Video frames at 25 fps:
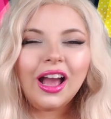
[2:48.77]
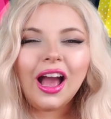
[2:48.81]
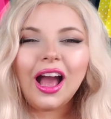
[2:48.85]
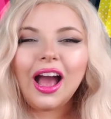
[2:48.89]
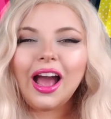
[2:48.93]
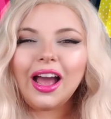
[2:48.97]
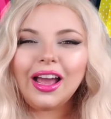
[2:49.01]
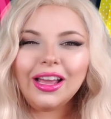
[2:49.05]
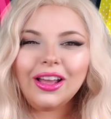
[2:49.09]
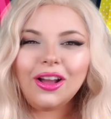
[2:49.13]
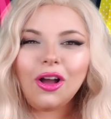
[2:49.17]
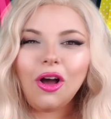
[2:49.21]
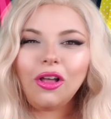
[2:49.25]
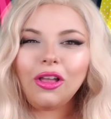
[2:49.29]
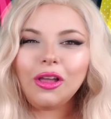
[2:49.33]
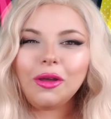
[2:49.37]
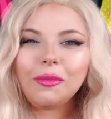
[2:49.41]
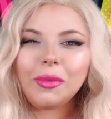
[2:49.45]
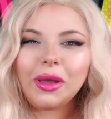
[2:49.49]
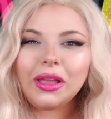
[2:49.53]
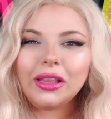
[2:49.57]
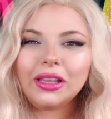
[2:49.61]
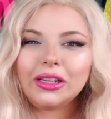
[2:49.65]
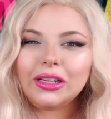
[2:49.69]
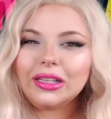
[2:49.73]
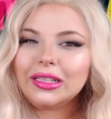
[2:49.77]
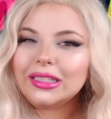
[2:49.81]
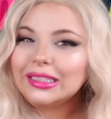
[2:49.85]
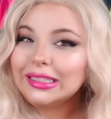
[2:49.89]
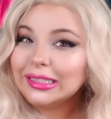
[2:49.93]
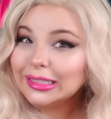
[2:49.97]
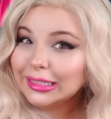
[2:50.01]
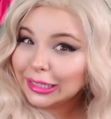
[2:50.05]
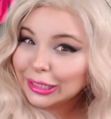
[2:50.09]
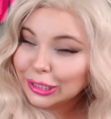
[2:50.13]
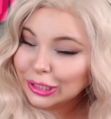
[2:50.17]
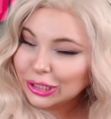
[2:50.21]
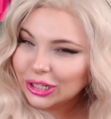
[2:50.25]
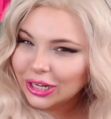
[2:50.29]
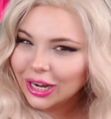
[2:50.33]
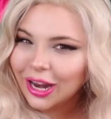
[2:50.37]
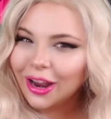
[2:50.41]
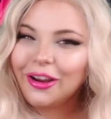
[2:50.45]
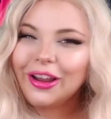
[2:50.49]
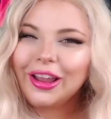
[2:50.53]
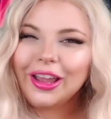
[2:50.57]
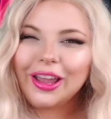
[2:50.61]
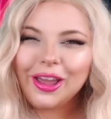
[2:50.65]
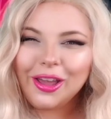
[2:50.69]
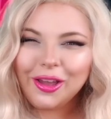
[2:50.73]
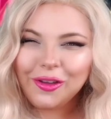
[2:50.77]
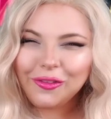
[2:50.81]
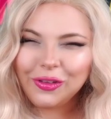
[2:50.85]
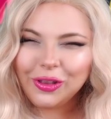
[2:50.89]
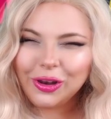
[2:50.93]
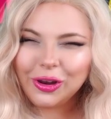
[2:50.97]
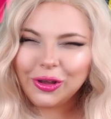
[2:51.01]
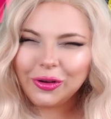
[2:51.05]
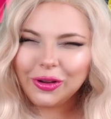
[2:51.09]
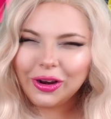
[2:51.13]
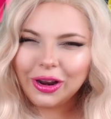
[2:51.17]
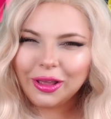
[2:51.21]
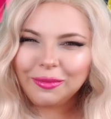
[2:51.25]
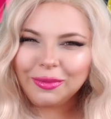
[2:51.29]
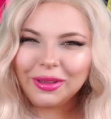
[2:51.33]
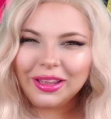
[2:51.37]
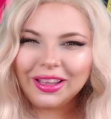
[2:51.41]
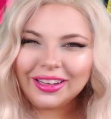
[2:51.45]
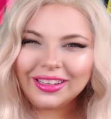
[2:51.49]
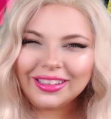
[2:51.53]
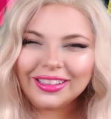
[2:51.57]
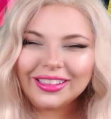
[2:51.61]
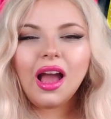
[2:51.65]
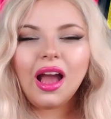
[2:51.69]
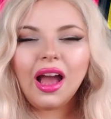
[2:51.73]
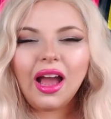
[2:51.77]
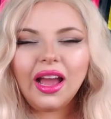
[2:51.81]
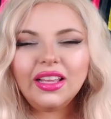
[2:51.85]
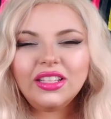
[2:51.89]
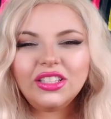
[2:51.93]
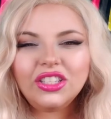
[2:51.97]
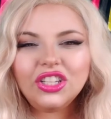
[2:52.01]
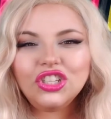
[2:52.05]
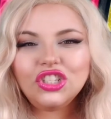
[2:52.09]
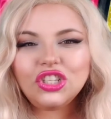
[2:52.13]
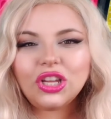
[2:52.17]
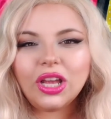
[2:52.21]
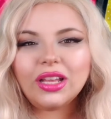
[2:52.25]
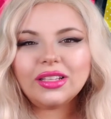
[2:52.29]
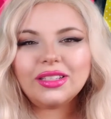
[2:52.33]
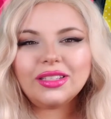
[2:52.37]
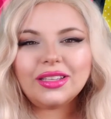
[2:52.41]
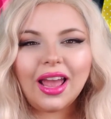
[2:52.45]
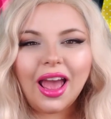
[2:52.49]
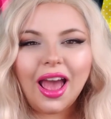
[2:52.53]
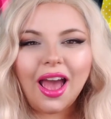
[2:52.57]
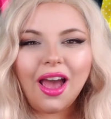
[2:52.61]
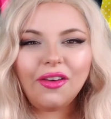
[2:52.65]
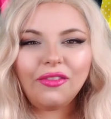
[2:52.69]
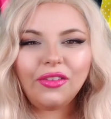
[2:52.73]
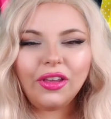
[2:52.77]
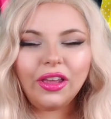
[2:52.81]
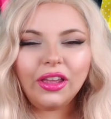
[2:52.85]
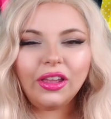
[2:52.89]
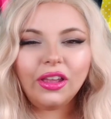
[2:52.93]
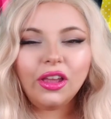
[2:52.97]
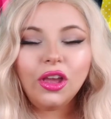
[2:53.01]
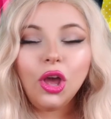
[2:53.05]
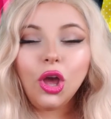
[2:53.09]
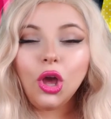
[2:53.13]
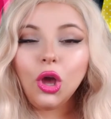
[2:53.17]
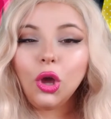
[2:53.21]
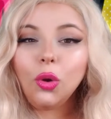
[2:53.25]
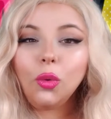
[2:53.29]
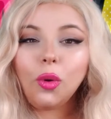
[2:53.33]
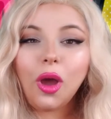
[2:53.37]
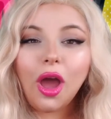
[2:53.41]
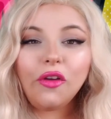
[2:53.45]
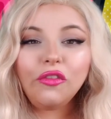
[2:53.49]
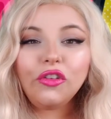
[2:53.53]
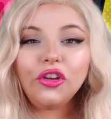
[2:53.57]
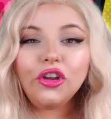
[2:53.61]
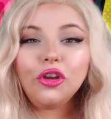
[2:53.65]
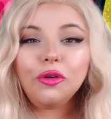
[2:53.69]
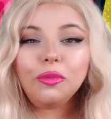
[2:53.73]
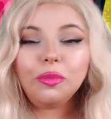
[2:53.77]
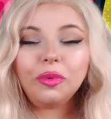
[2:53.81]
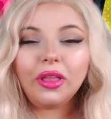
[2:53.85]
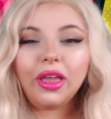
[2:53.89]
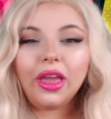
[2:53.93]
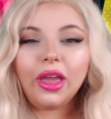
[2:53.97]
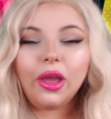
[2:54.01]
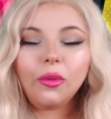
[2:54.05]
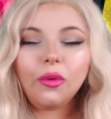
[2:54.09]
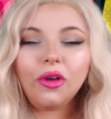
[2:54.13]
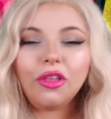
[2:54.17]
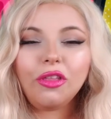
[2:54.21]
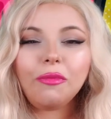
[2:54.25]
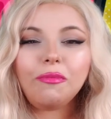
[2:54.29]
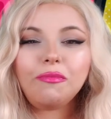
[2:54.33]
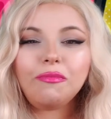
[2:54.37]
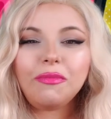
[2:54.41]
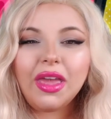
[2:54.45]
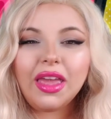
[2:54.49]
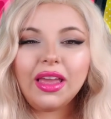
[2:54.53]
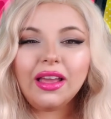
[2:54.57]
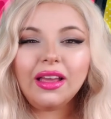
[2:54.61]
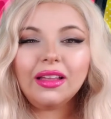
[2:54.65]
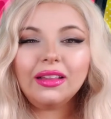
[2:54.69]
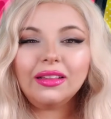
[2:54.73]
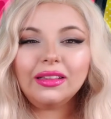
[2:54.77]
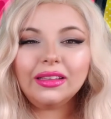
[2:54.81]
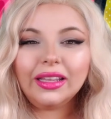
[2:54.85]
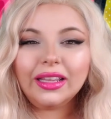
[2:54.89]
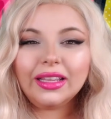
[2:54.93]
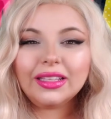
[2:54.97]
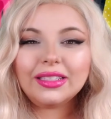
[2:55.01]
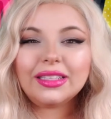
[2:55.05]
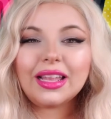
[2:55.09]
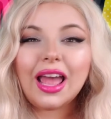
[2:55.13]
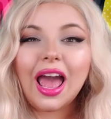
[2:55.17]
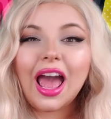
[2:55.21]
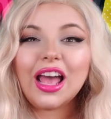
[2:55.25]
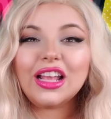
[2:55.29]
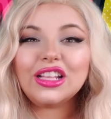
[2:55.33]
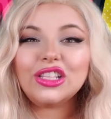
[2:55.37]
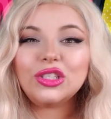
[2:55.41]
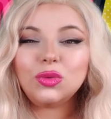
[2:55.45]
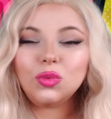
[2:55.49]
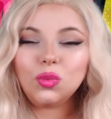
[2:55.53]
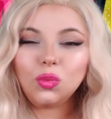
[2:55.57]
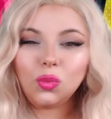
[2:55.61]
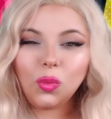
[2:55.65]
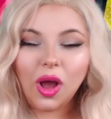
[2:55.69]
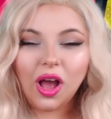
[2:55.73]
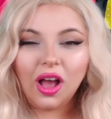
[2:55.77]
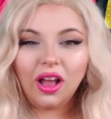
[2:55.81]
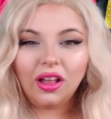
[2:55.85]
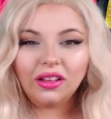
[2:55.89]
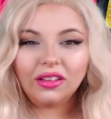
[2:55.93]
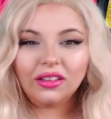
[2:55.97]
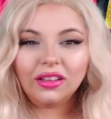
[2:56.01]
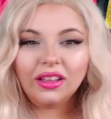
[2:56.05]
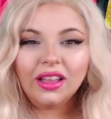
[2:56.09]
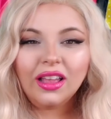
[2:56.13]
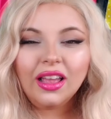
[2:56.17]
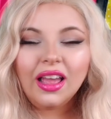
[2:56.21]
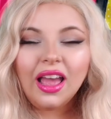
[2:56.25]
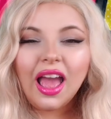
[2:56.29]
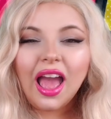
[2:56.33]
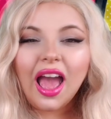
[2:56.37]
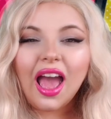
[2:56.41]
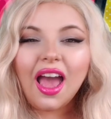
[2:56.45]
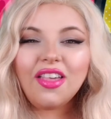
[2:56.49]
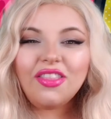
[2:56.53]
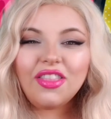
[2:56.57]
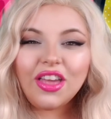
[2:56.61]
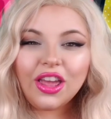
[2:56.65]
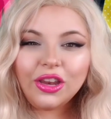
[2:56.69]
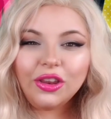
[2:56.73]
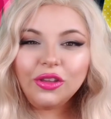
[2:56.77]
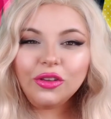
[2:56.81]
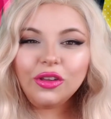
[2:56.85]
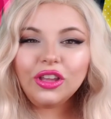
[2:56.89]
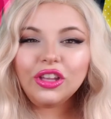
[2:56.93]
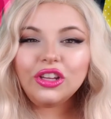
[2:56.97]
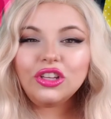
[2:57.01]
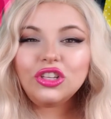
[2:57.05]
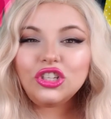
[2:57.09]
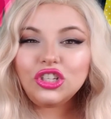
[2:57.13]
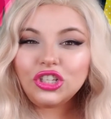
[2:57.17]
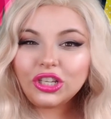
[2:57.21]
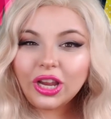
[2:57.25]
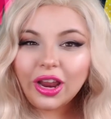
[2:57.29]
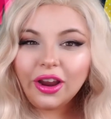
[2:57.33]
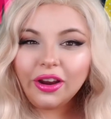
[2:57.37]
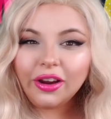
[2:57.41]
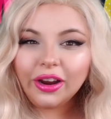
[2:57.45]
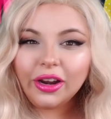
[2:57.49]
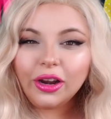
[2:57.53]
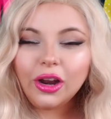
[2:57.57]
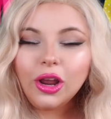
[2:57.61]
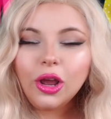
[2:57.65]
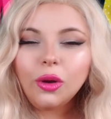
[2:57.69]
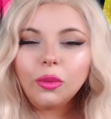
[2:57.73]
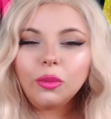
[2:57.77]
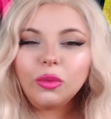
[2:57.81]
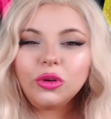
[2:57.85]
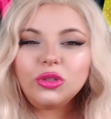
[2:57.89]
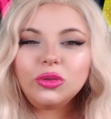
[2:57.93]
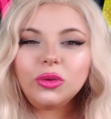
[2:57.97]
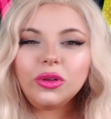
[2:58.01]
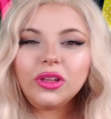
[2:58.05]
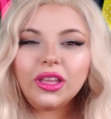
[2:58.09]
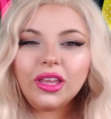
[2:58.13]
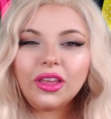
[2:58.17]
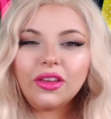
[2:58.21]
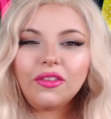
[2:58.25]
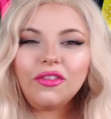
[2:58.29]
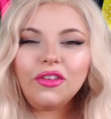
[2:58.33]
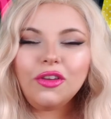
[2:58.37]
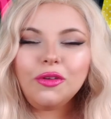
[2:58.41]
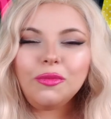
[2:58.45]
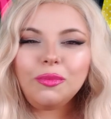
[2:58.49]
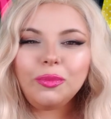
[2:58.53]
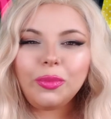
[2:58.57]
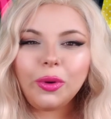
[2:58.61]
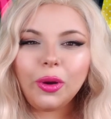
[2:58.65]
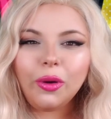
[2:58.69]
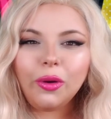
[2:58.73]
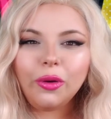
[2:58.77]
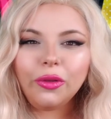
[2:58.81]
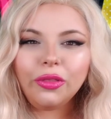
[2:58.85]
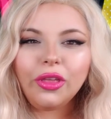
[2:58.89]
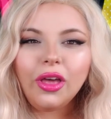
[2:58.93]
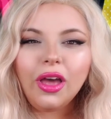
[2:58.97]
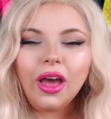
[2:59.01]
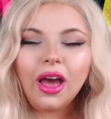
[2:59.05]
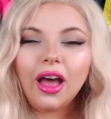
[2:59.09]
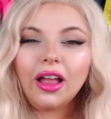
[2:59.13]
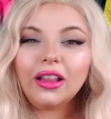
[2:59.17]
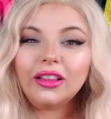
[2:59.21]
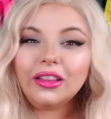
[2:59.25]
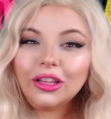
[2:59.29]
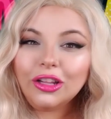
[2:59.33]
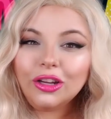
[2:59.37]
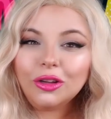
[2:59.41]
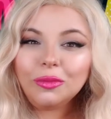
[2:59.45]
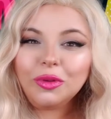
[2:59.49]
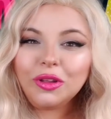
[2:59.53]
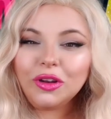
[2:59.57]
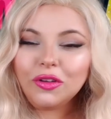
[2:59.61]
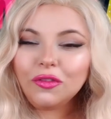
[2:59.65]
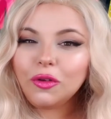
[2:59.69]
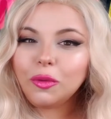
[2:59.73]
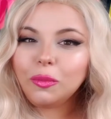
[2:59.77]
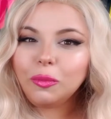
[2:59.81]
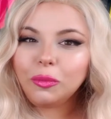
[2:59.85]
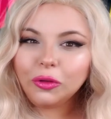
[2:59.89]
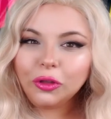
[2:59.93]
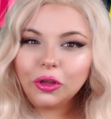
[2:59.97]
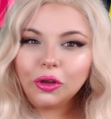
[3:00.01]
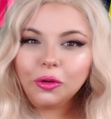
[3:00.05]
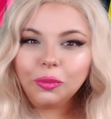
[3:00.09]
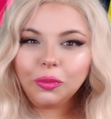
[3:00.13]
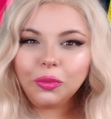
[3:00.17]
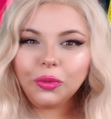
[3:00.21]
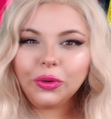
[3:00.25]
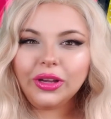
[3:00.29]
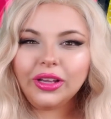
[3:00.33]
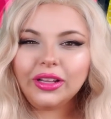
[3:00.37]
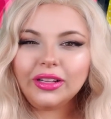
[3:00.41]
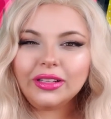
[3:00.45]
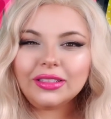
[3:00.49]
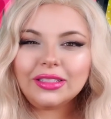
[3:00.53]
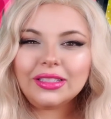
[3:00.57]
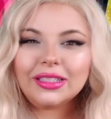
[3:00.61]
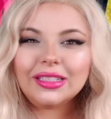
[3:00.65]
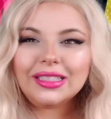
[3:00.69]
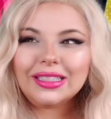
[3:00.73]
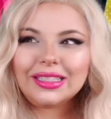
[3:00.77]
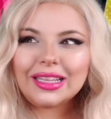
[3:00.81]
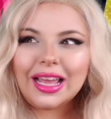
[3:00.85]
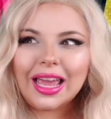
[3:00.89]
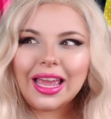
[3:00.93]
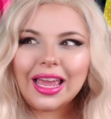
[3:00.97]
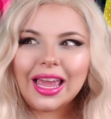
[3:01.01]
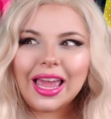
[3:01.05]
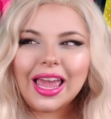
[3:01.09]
I call it my little dictionary, if you know what I mean. I suggest having whoever you're playing with make a list as well. And then you can share it, which will give you both a little bit of a blueprint to say